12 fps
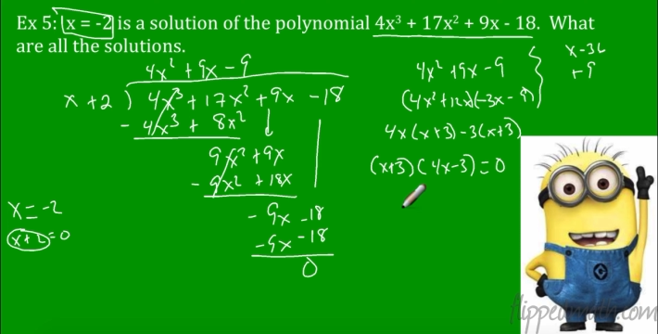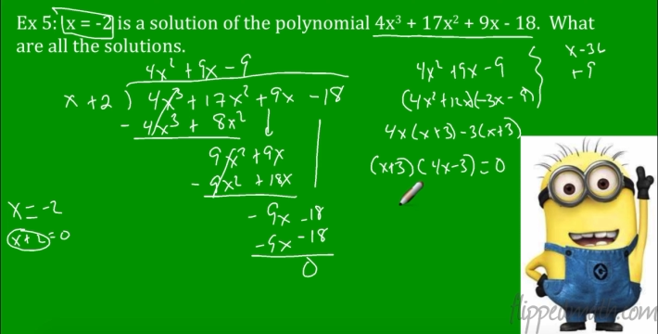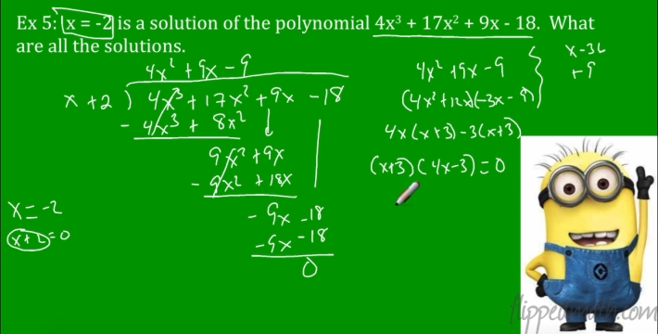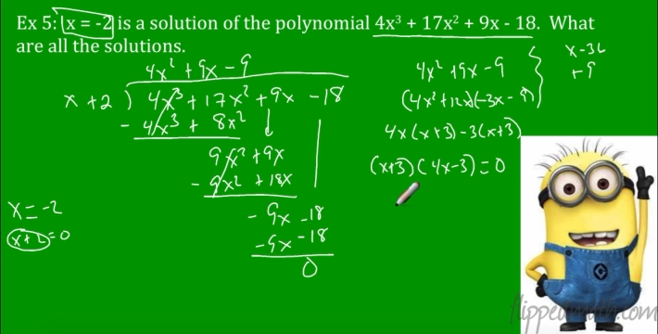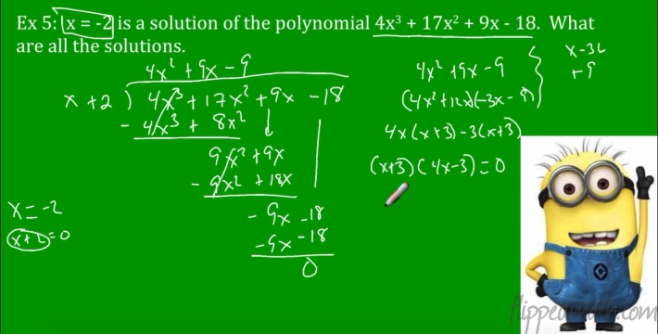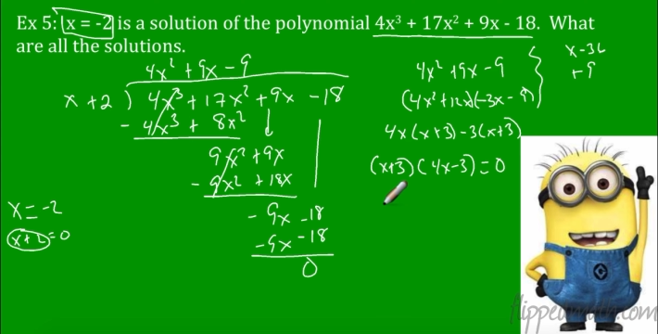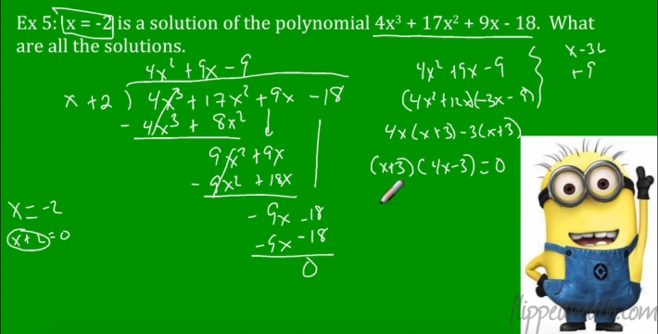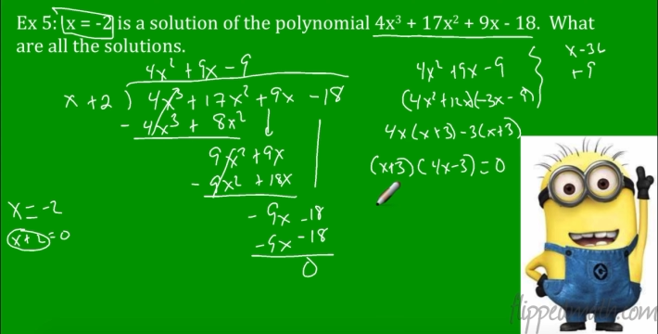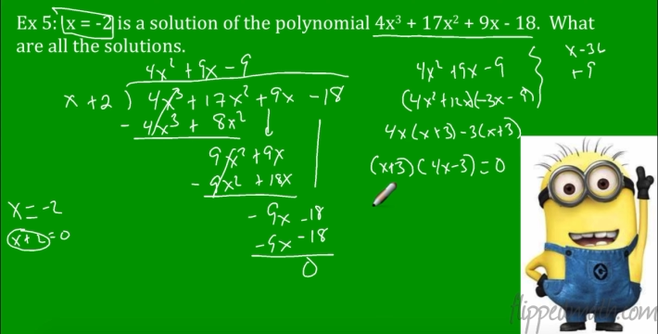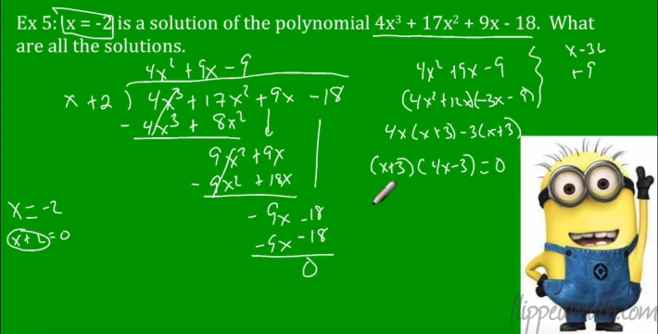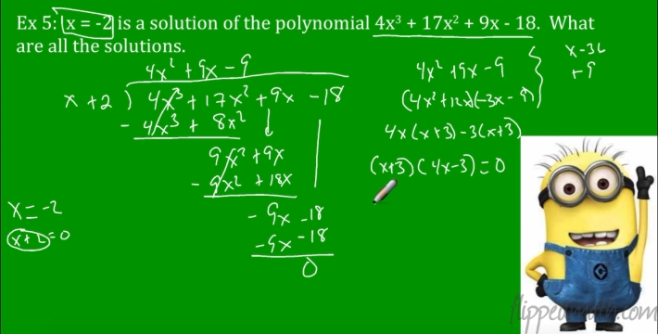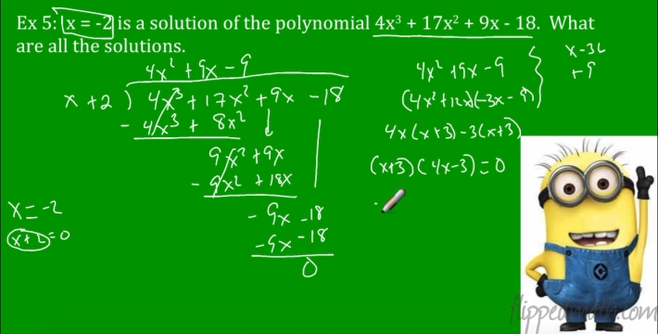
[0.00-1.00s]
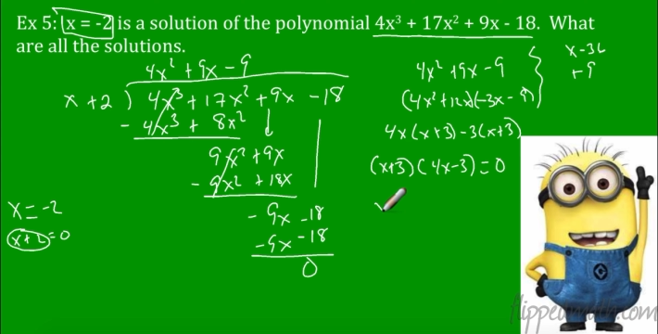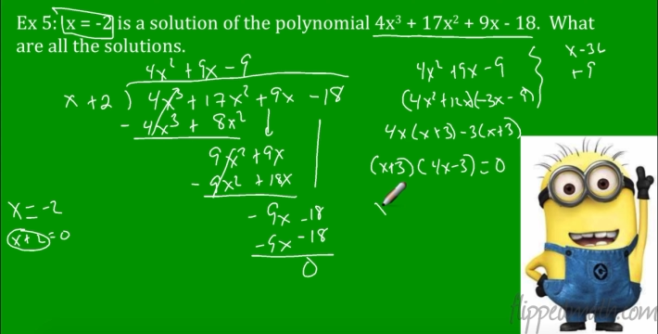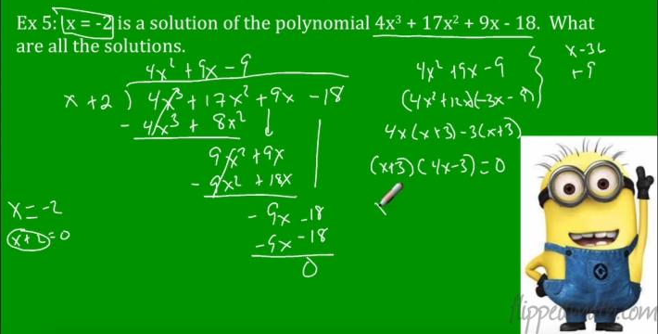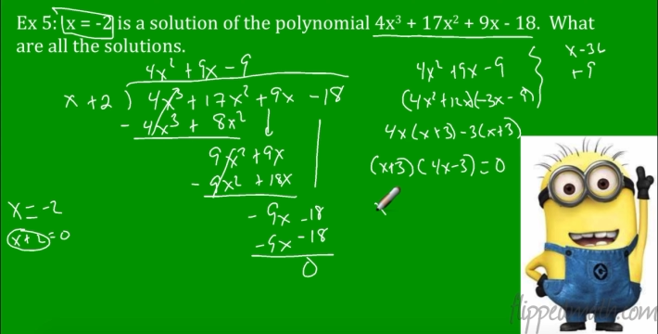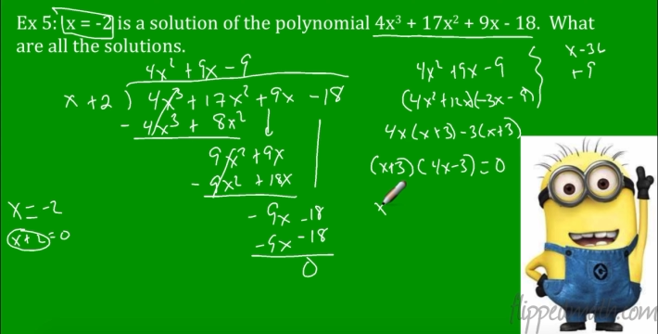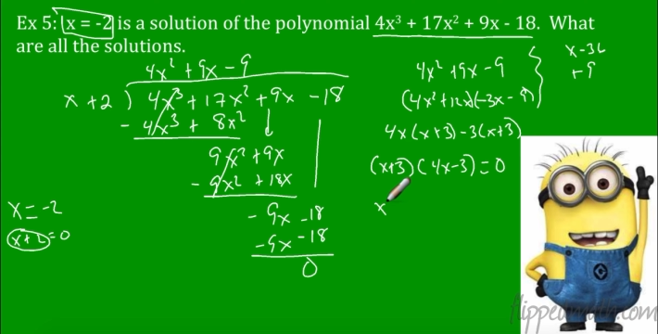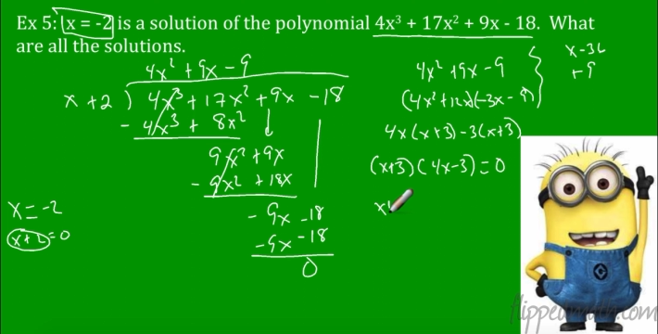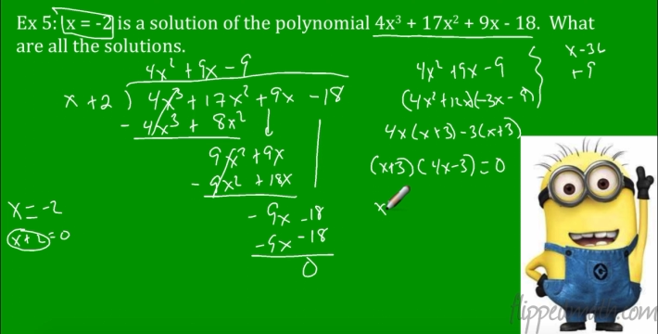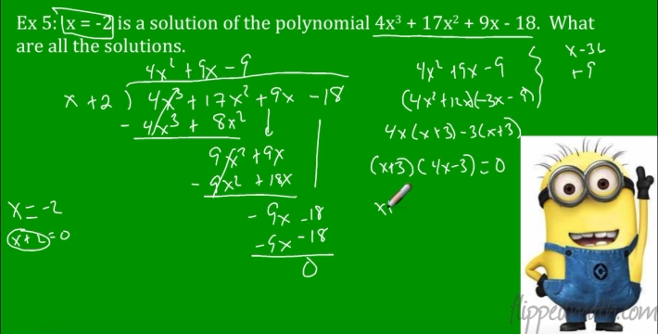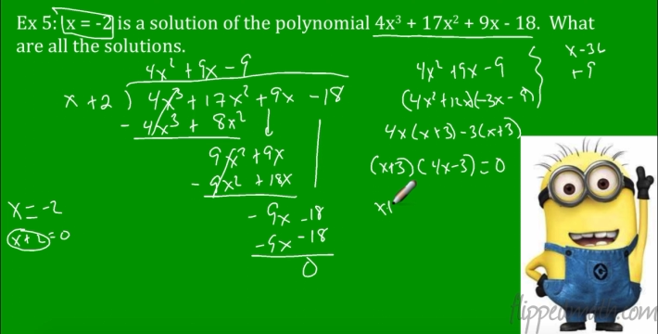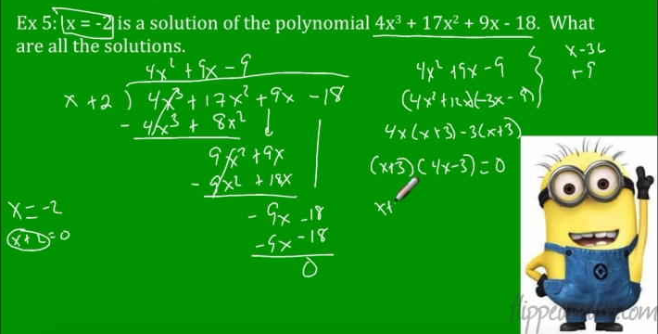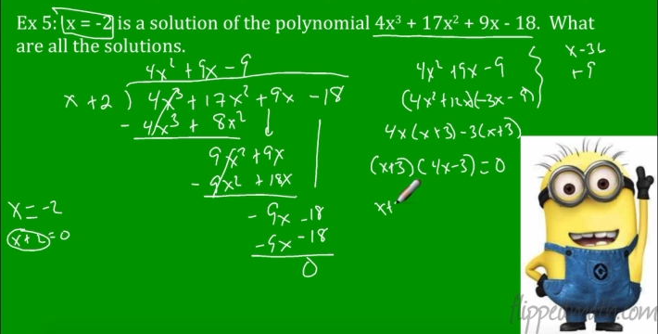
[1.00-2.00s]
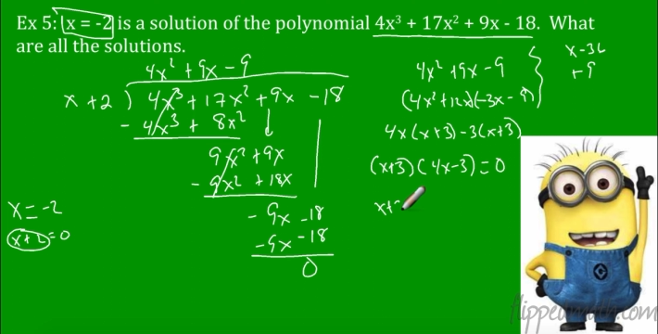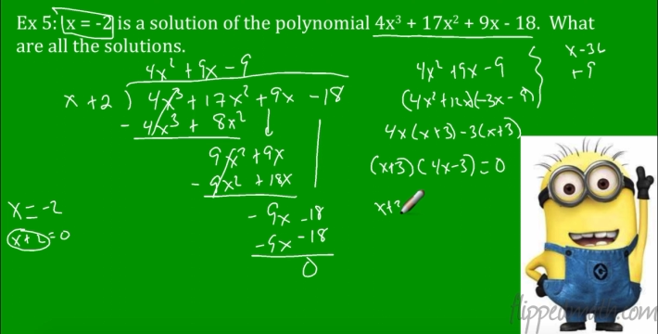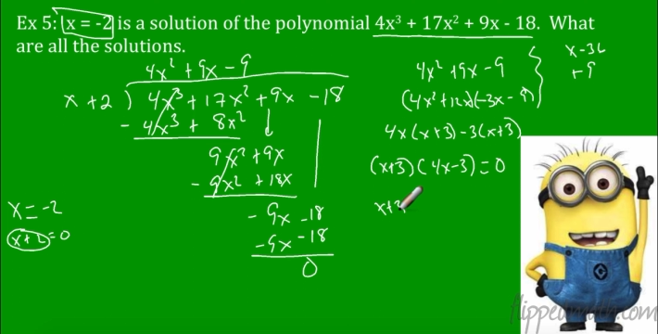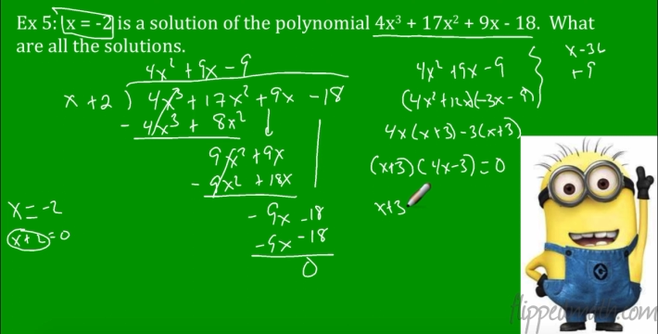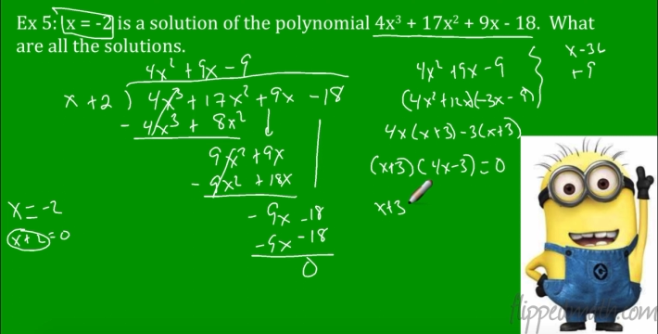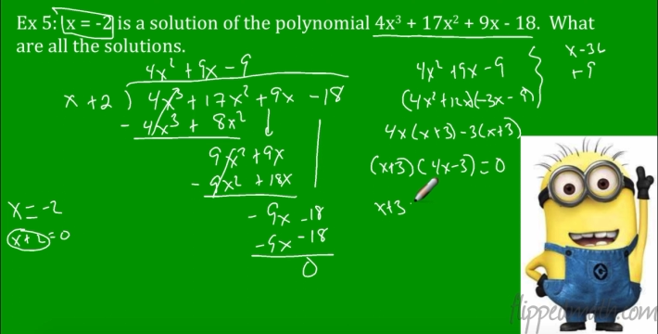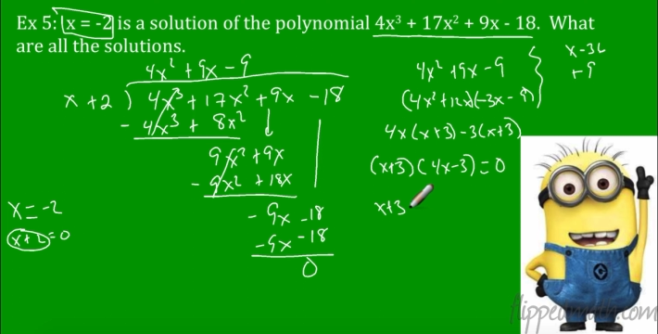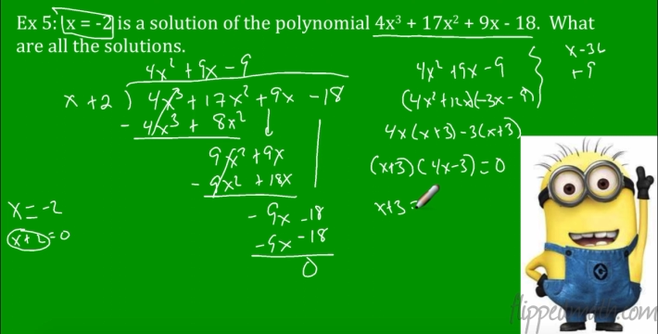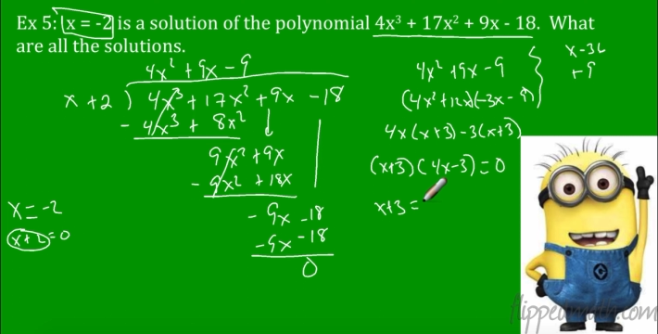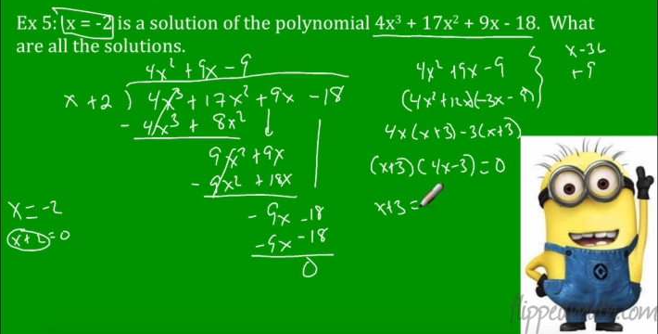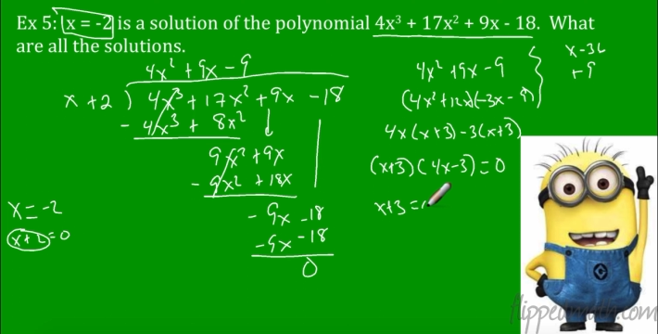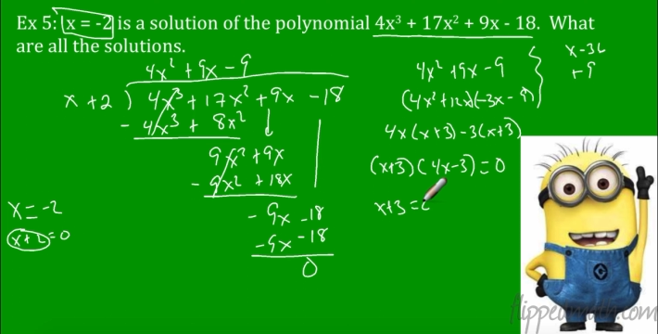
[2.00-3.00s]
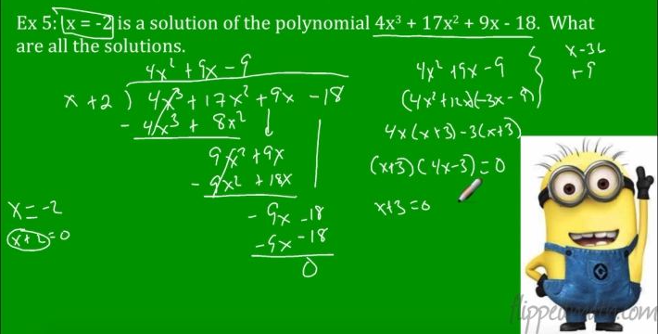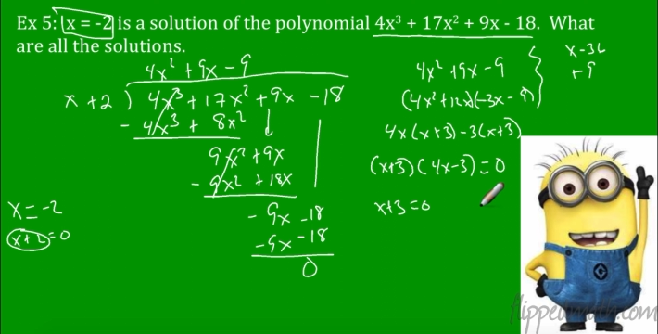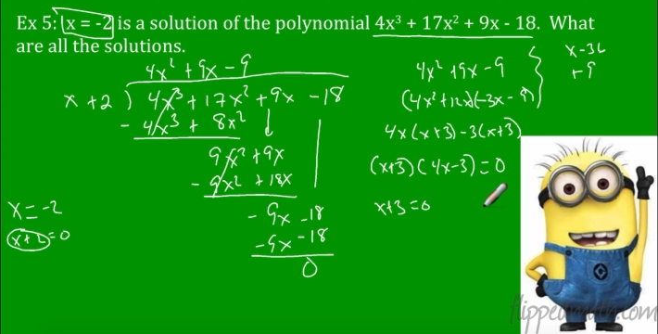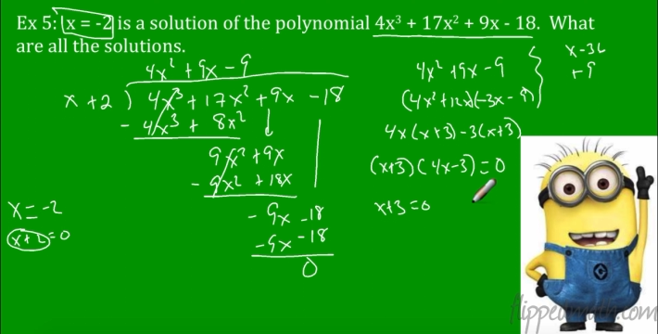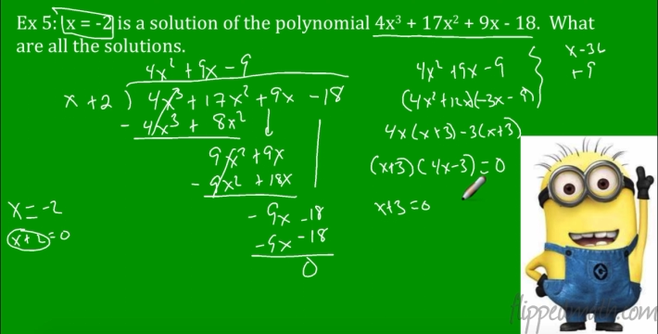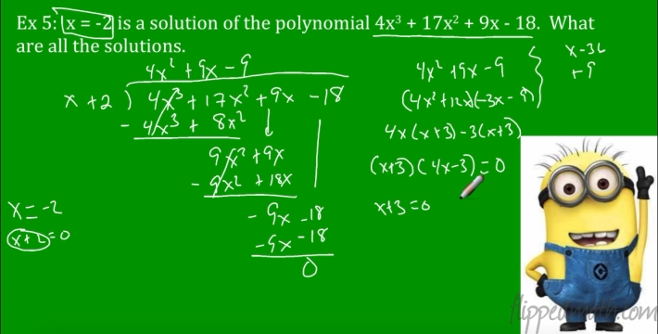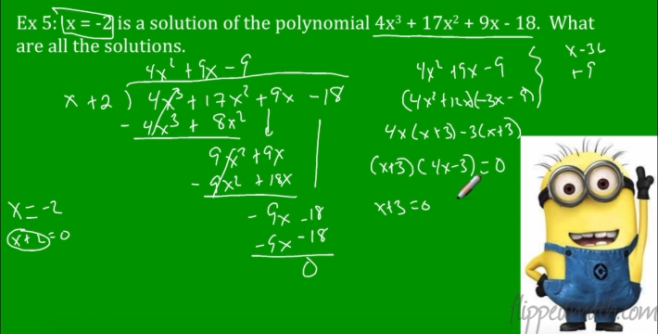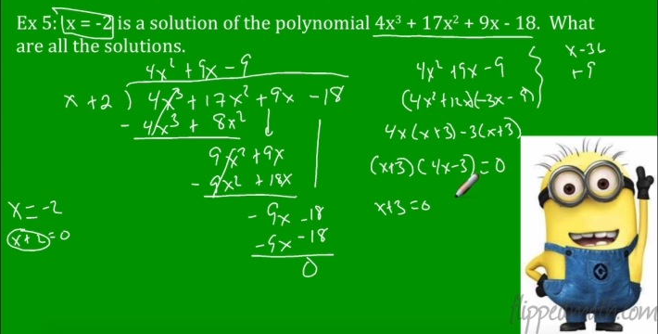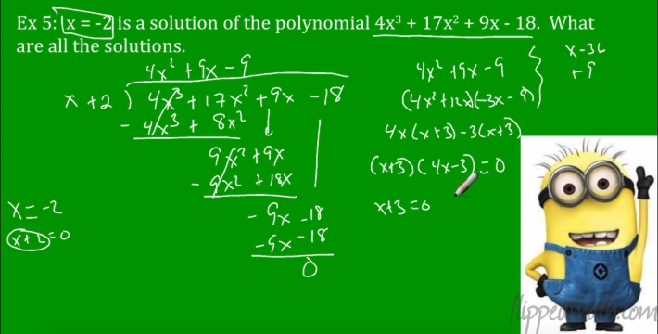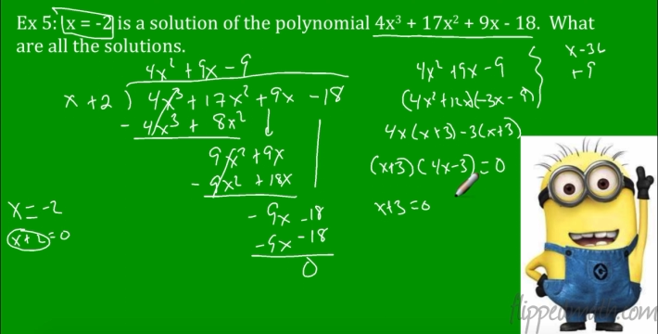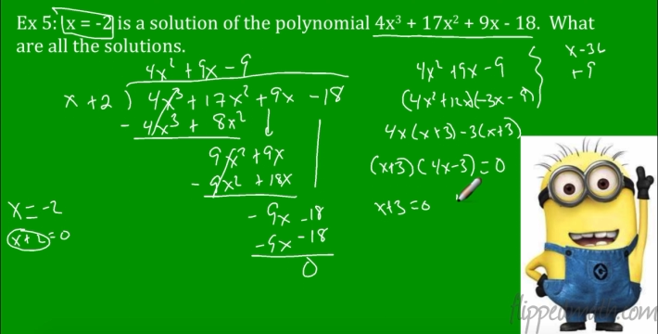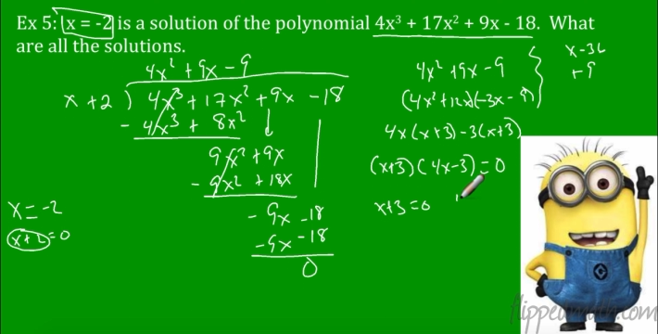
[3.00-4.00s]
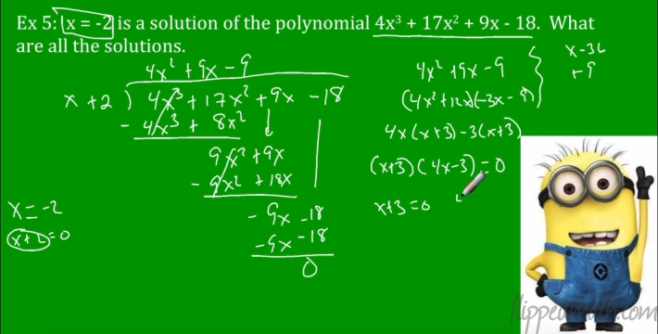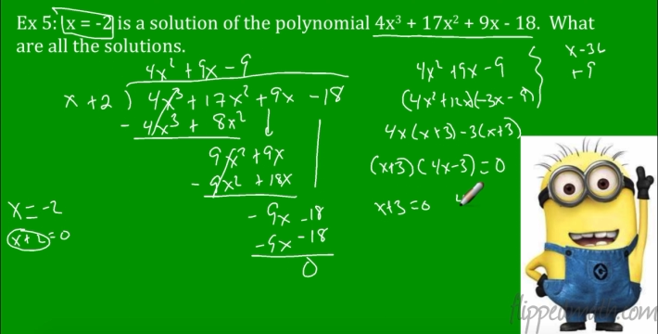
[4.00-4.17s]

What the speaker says: No face is visible, so there are no lips to read.